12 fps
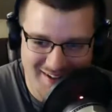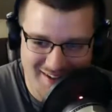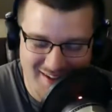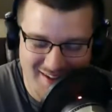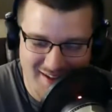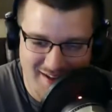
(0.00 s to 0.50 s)

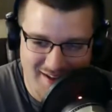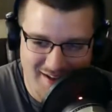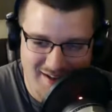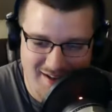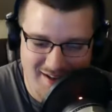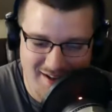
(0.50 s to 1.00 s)

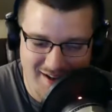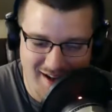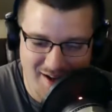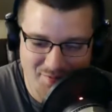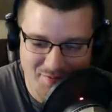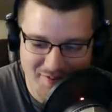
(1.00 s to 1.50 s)
Yeah,
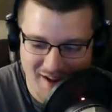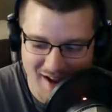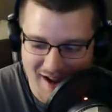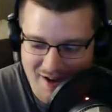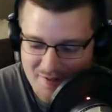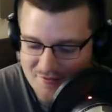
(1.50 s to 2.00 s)
I would
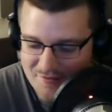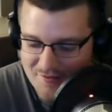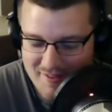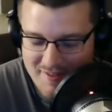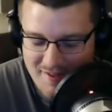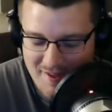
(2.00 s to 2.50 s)
kind of
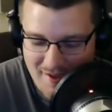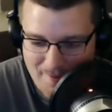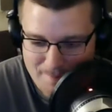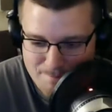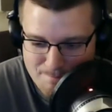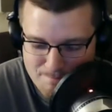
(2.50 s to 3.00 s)
been.
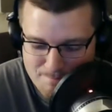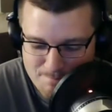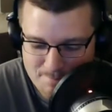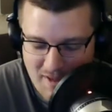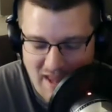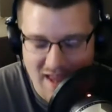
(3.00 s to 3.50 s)

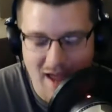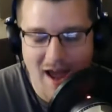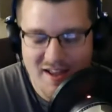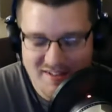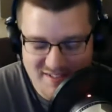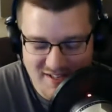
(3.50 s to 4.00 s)

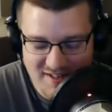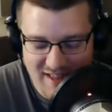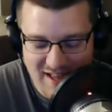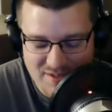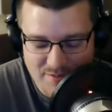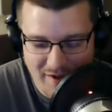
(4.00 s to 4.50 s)
I see.
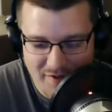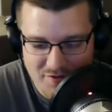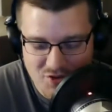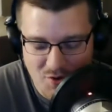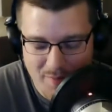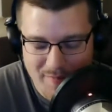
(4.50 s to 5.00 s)
Last week on the
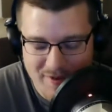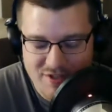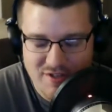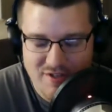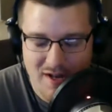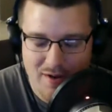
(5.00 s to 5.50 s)
show, I mentioned
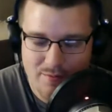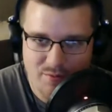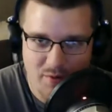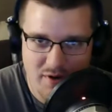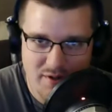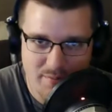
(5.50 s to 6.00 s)
that I was
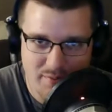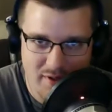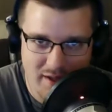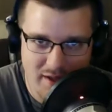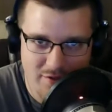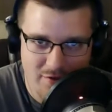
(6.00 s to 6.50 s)
wanted to play
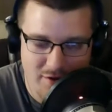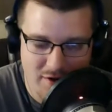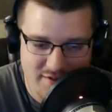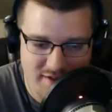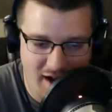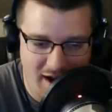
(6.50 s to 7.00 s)
either
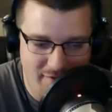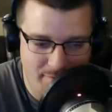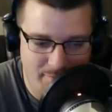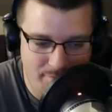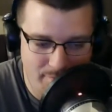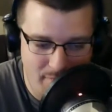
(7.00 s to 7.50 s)

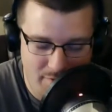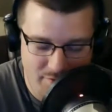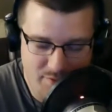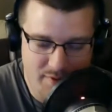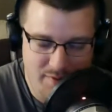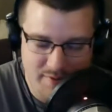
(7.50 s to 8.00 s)
Skyrim. I
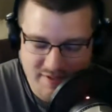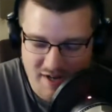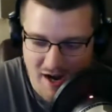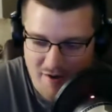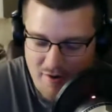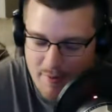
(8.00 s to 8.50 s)
wanted to play
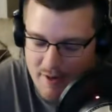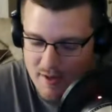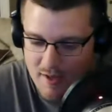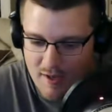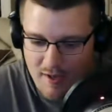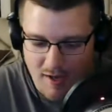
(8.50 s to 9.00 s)
Skyrim, and
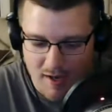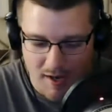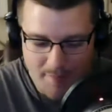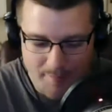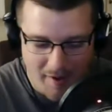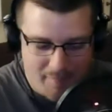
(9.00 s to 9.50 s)

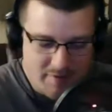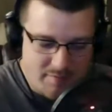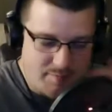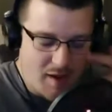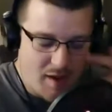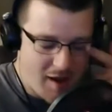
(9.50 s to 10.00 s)
I've
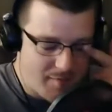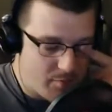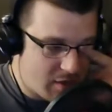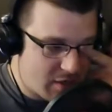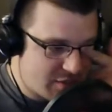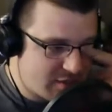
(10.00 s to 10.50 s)
been
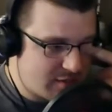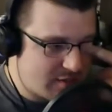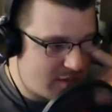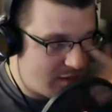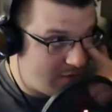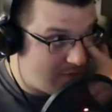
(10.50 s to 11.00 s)
watching
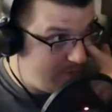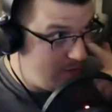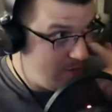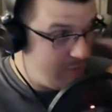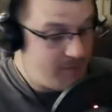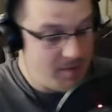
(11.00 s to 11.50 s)
a
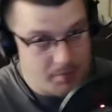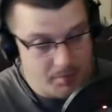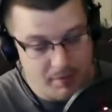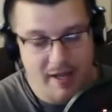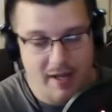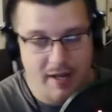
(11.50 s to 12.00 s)
video of people
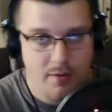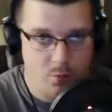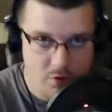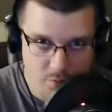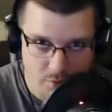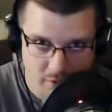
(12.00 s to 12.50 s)
playing World
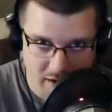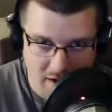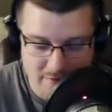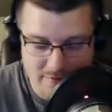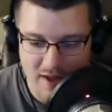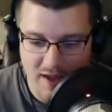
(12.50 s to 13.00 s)
of
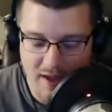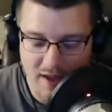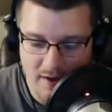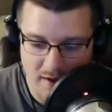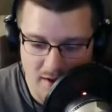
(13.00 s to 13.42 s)
Warcraft, and